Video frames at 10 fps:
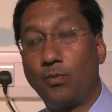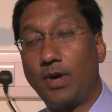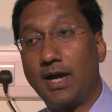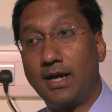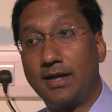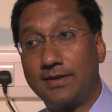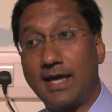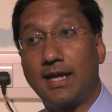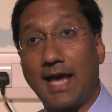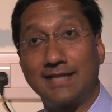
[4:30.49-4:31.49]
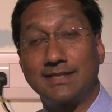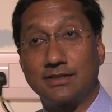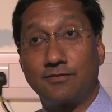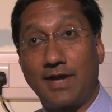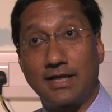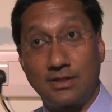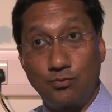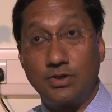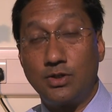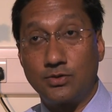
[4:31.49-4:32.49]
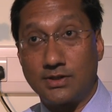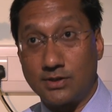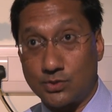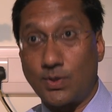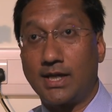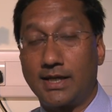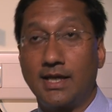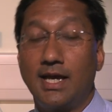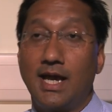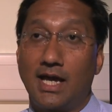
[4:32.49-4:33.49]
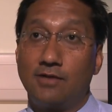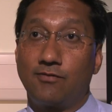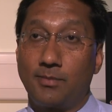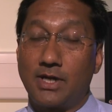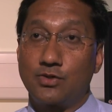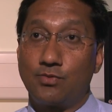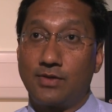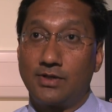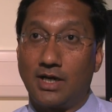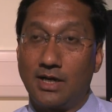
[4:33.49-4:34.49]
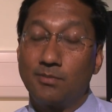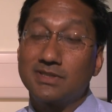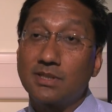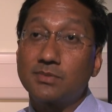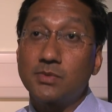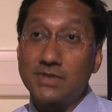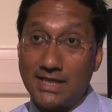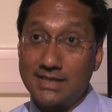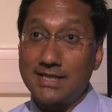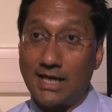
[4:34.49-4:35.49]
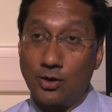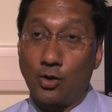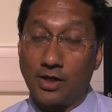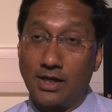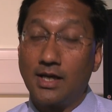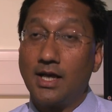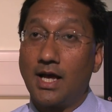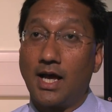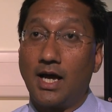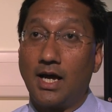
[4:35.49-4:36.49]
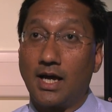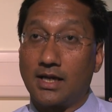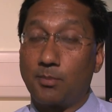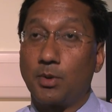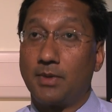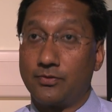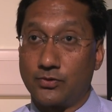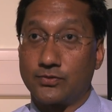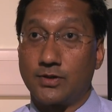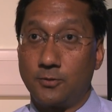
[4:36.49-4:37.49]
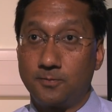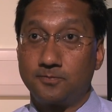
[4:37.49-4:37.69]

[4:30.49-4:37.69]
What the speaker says: where it then has its effect in reducing the swelling and inflammation around the eye. But sometimes it can take longer, a couple of months or so.